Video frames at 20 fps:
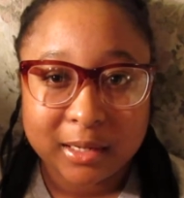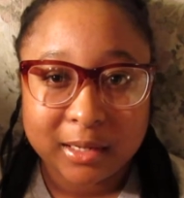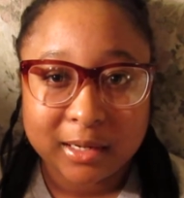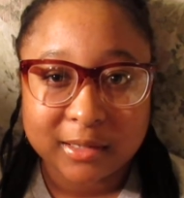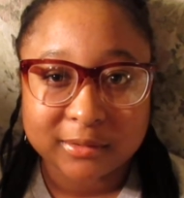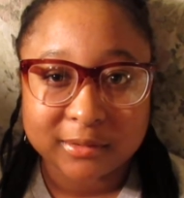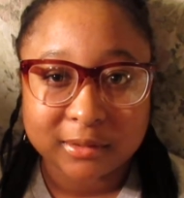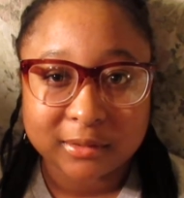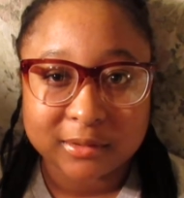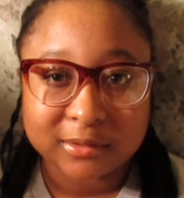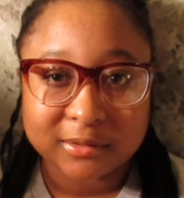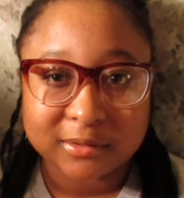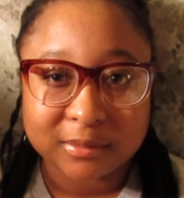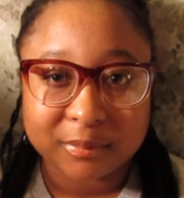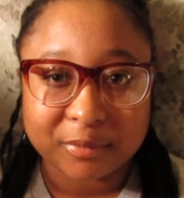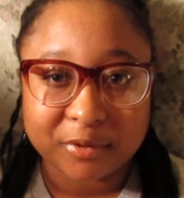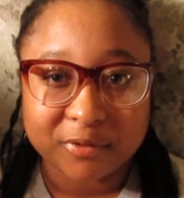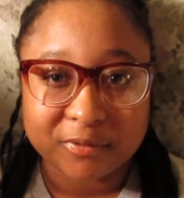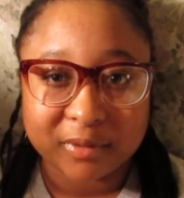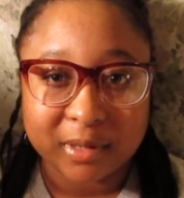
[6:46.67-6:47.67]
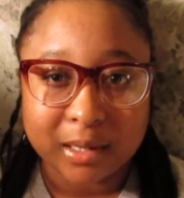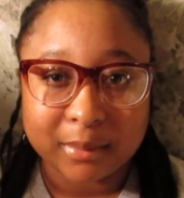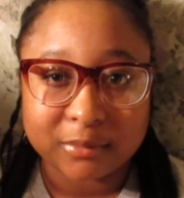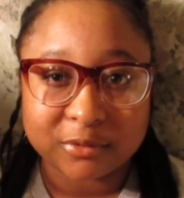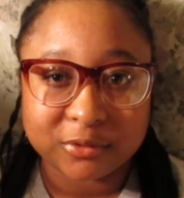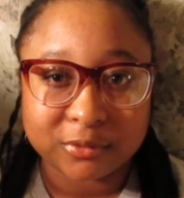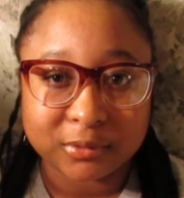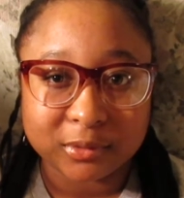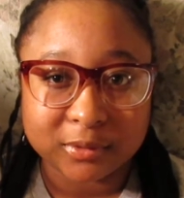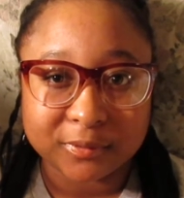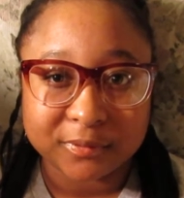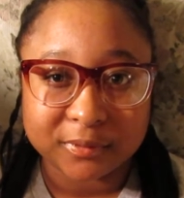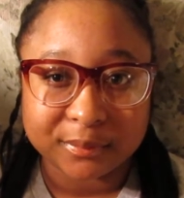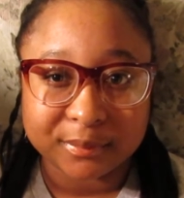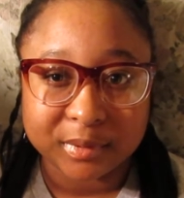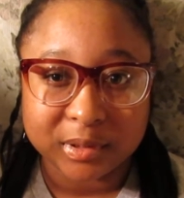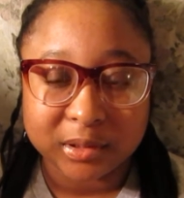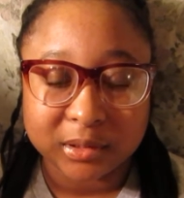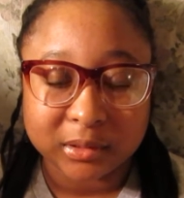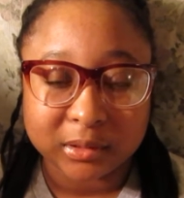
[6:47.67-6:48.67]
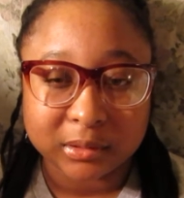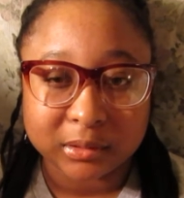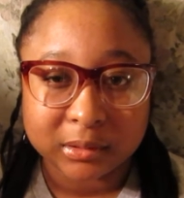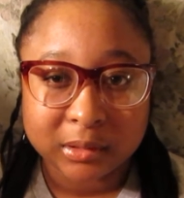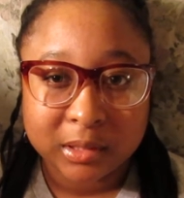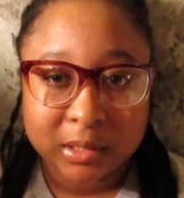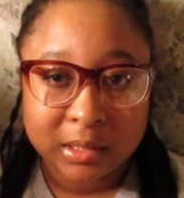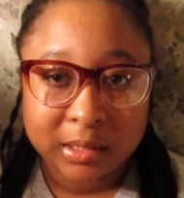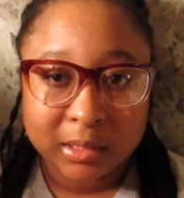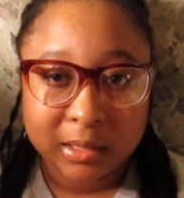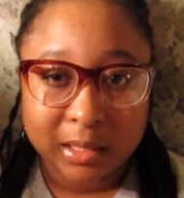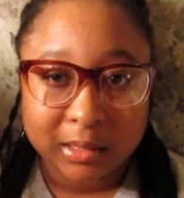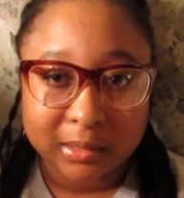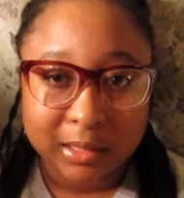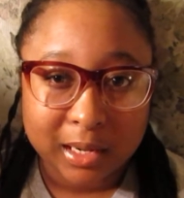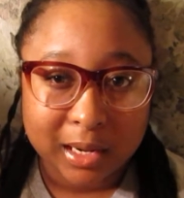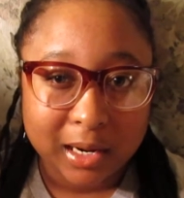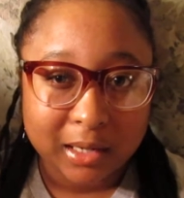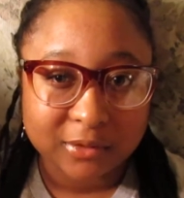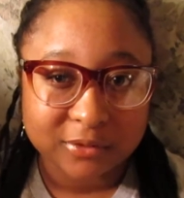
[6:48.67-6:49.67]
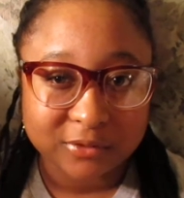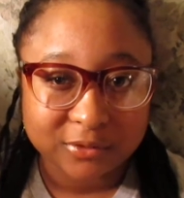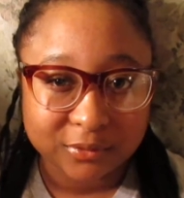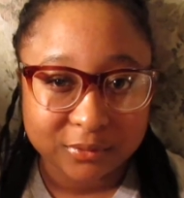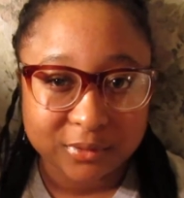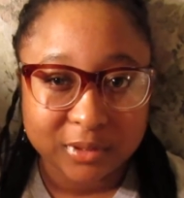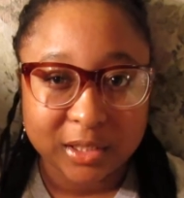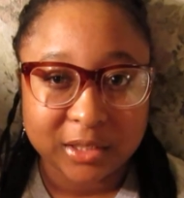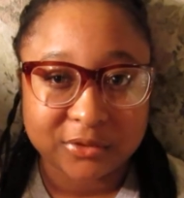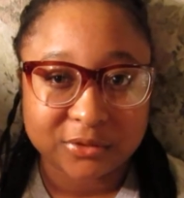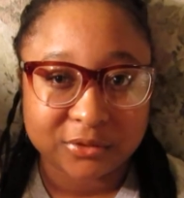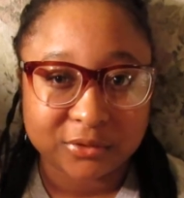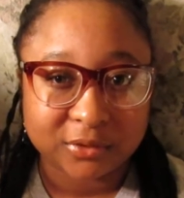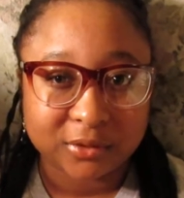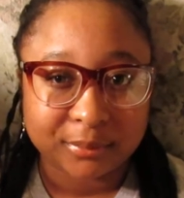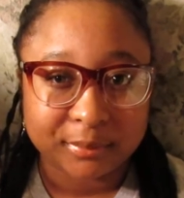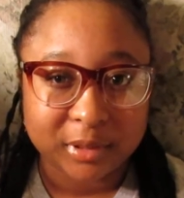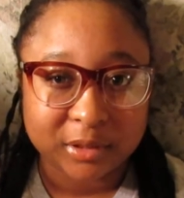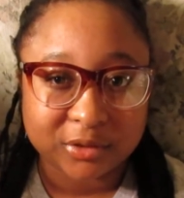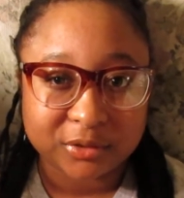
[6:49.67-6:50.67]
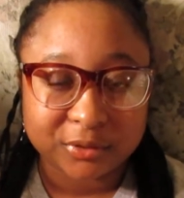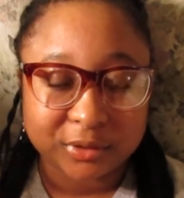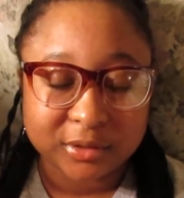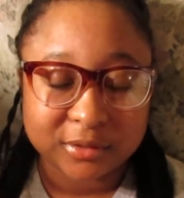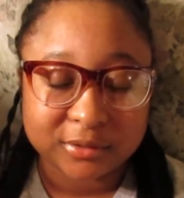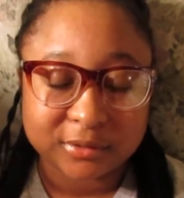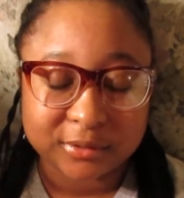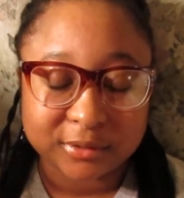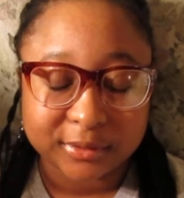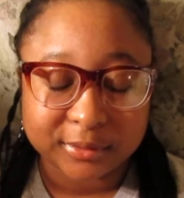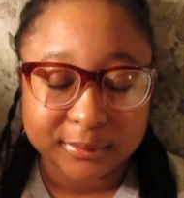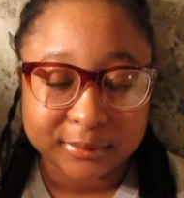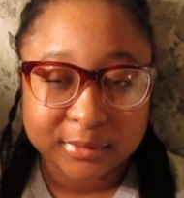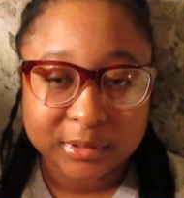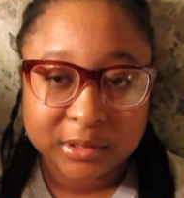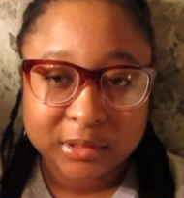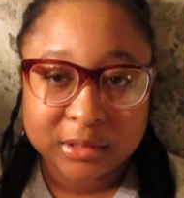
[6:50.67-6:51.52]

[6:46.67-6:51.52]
I said this is a perfect opportunity for me to get the honors notation on my transcript.